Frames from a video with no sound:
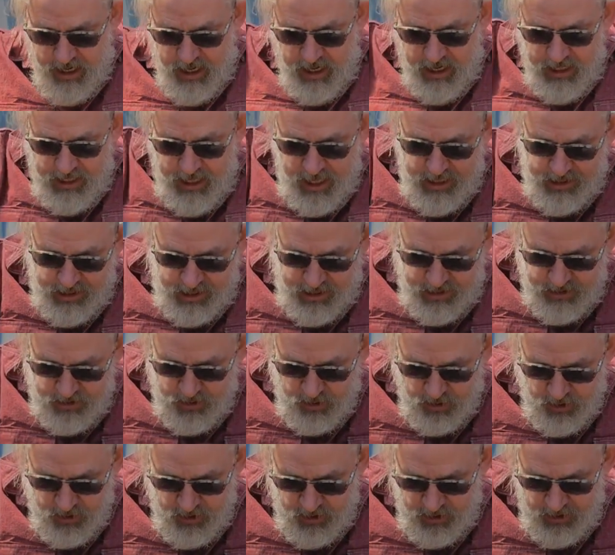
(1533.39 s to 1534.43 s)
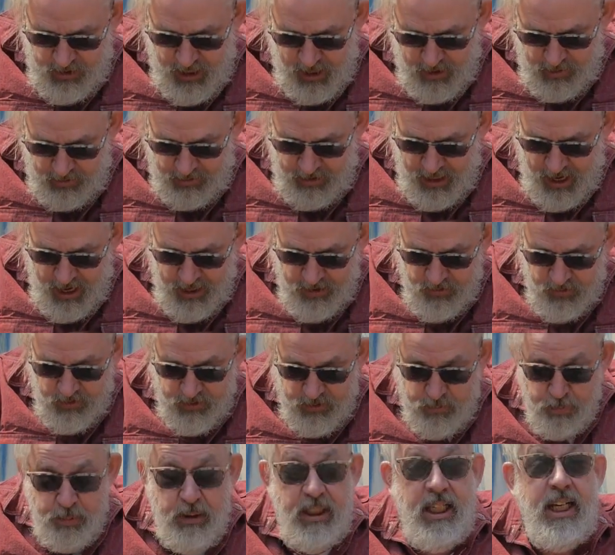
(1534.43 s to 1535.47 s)
and that the internal liner
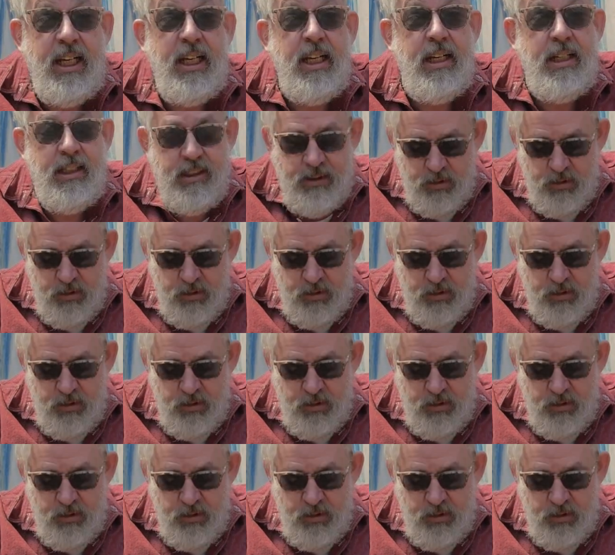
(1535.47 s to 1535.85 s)
is pleated